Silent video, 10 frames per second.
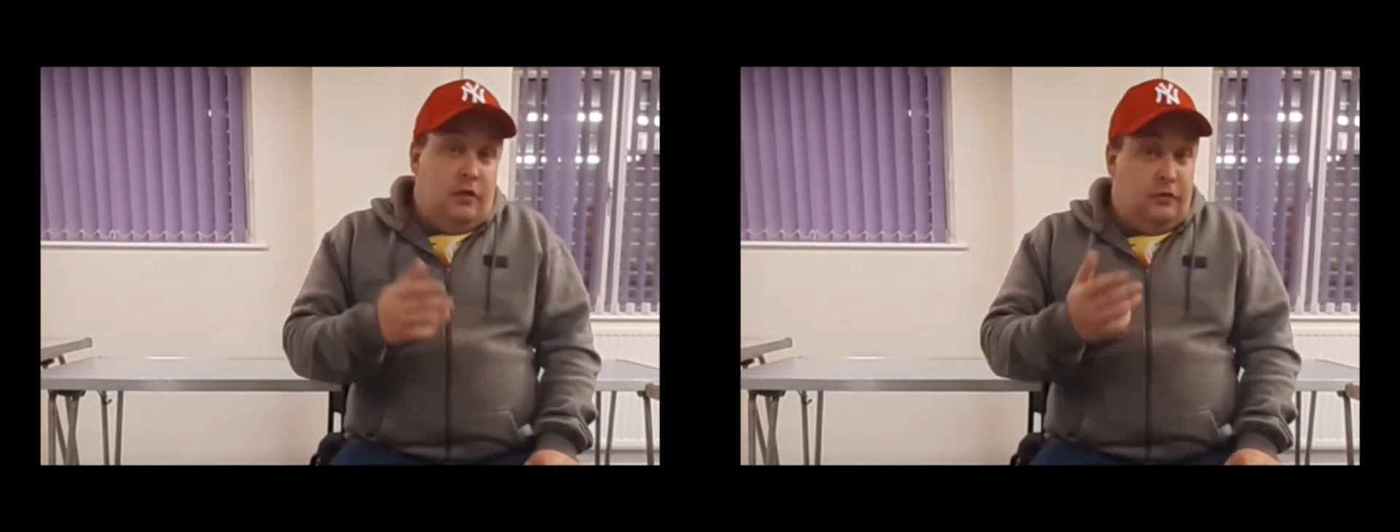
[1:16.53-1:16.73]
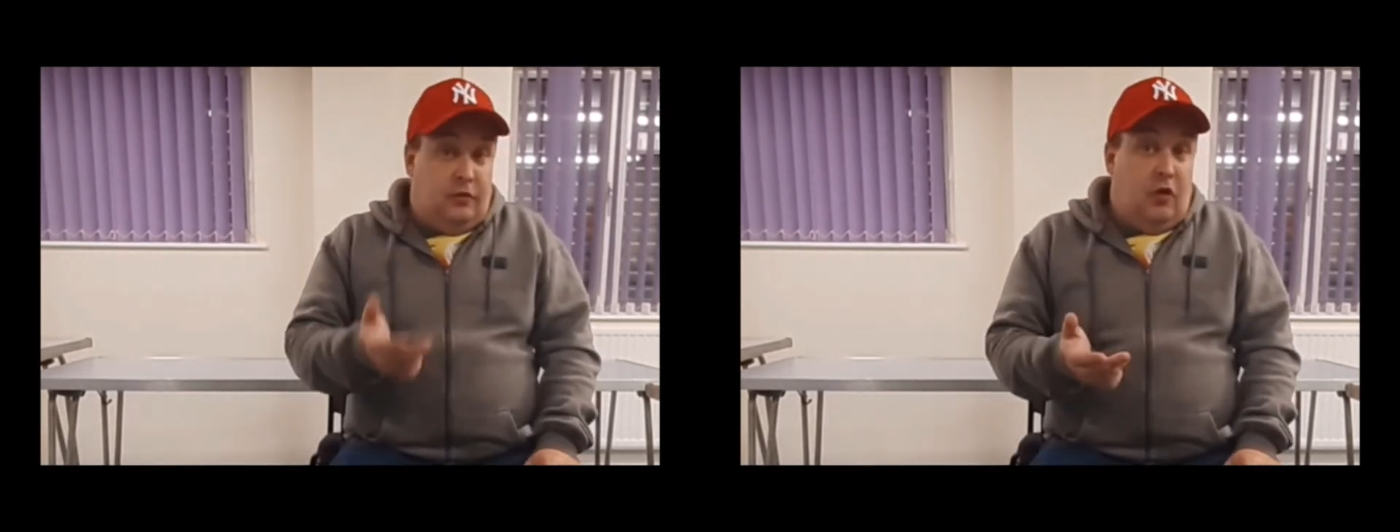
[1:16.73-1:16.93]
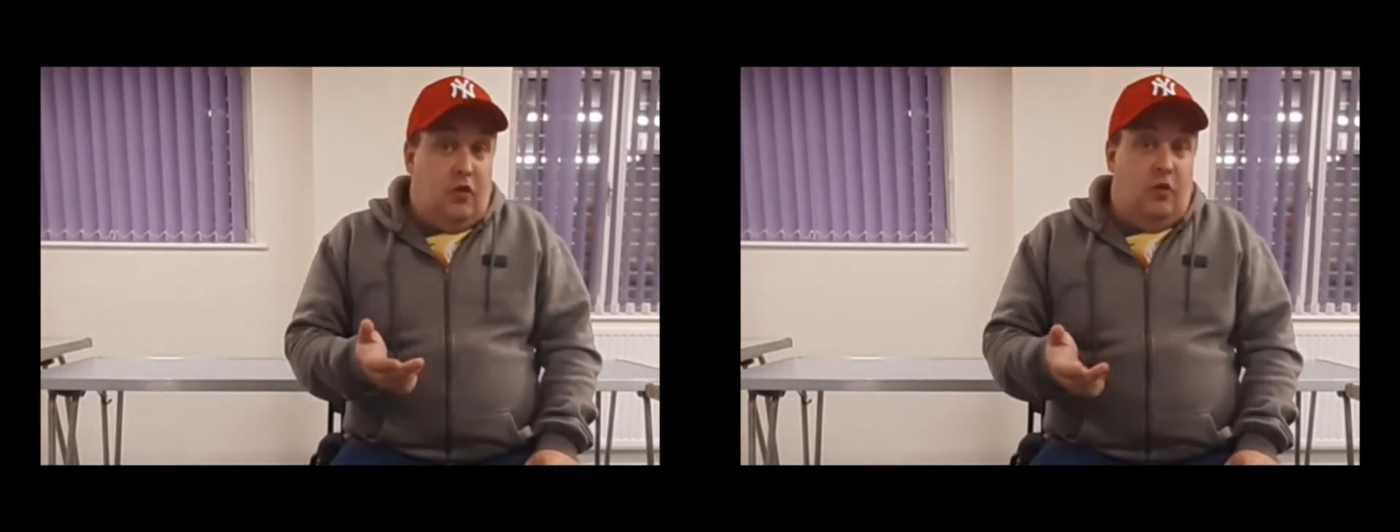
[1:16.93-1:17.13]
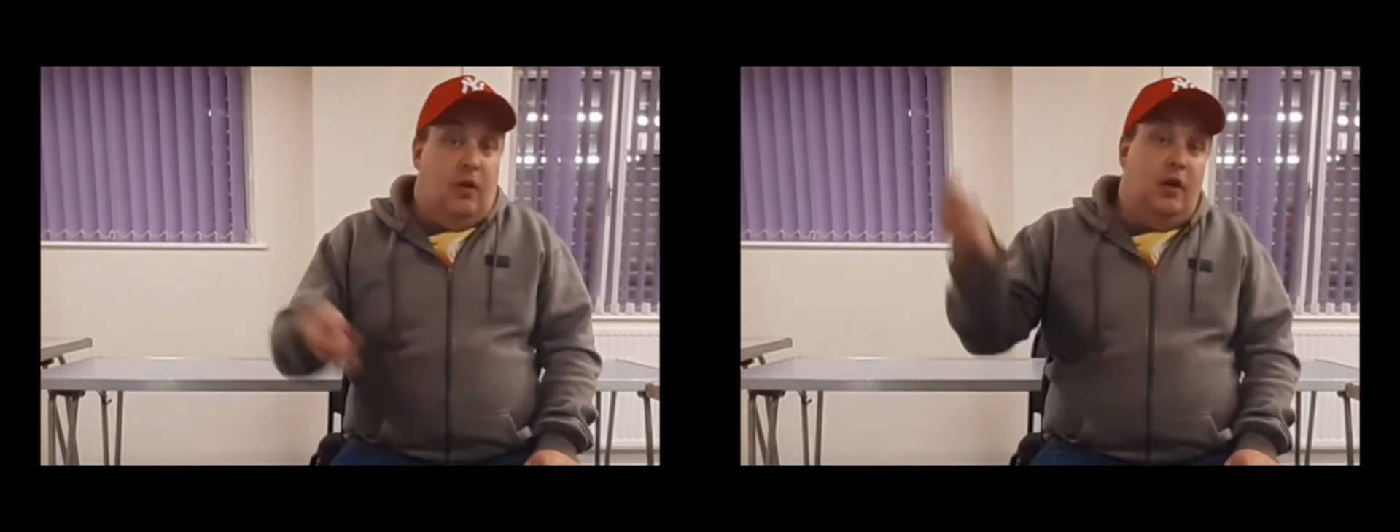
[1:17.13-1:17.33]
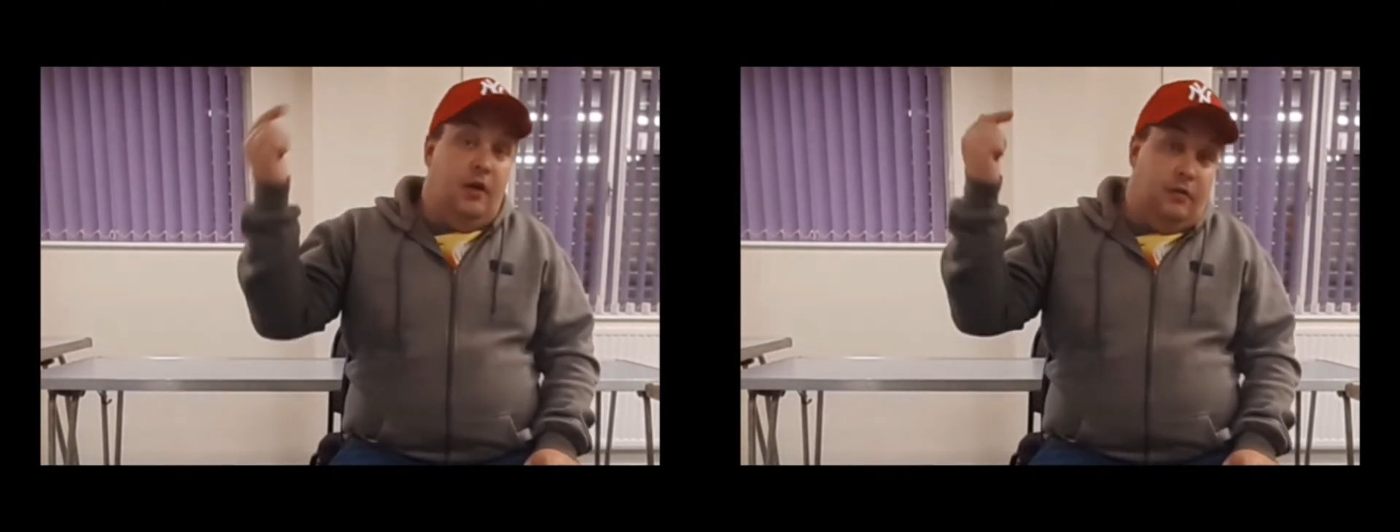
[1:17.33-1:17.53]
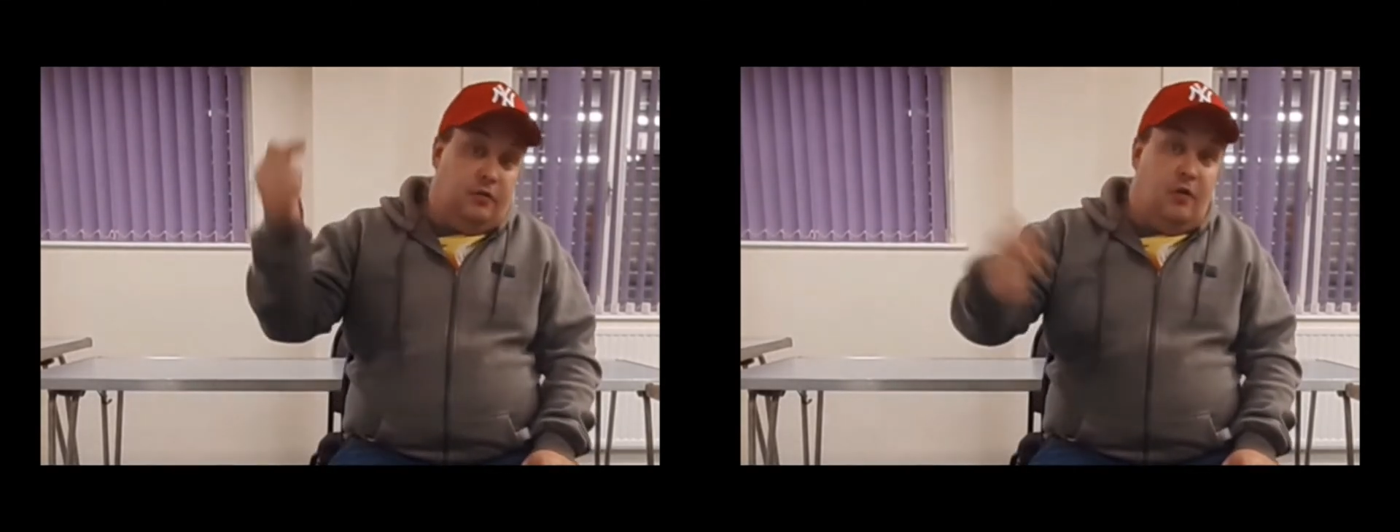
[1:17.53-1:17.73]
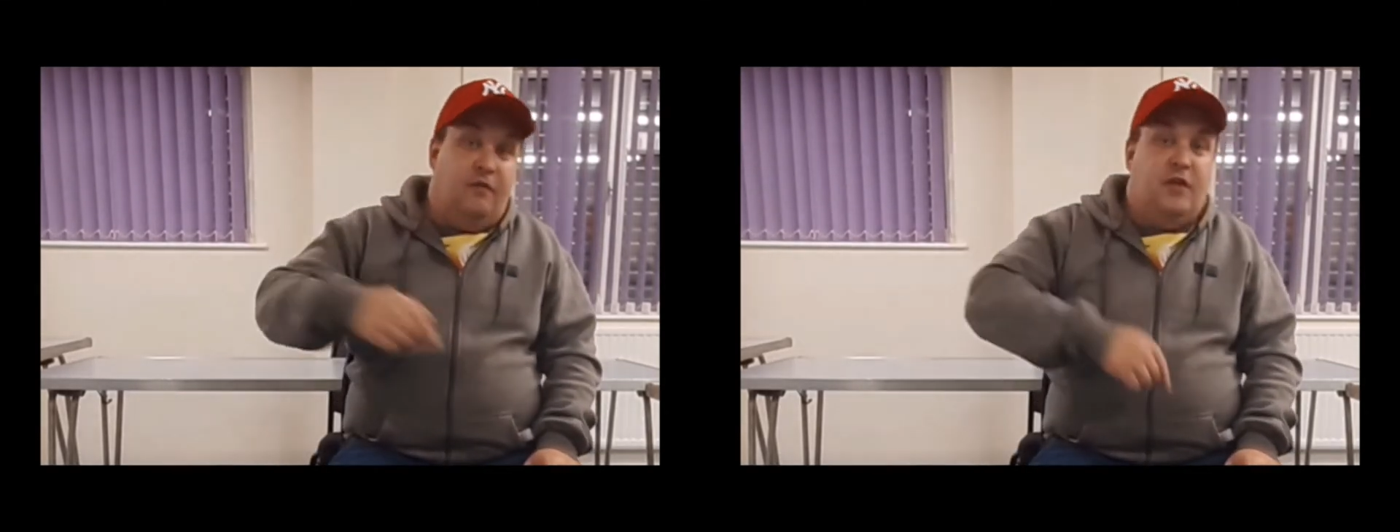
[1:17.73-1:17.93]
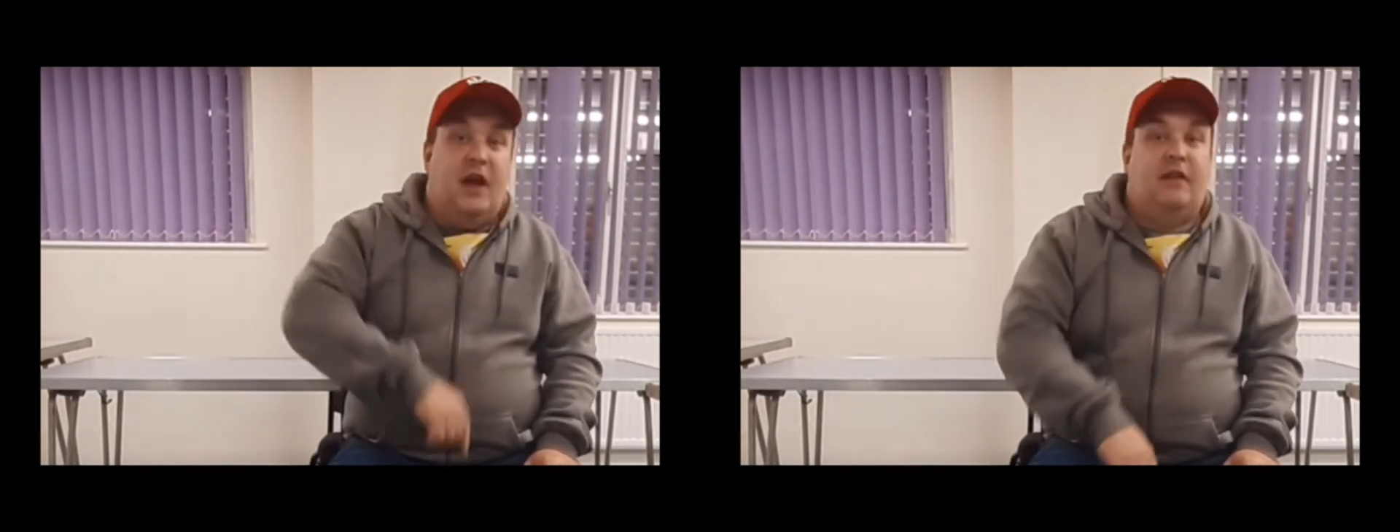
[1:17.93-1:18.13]
So,
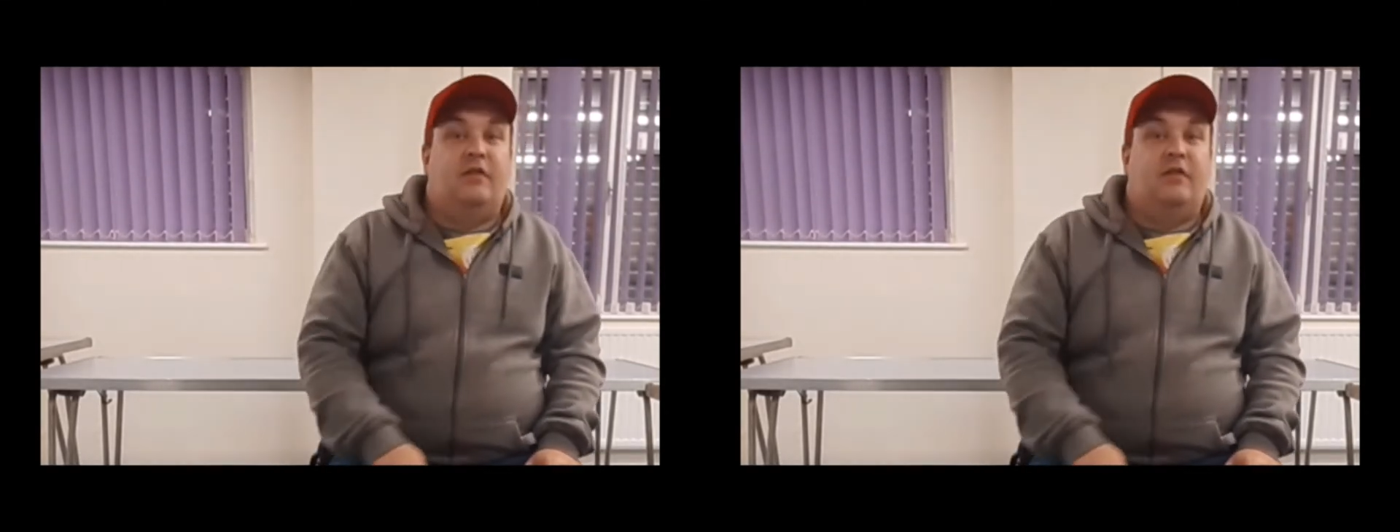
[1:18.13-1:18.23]
don't forget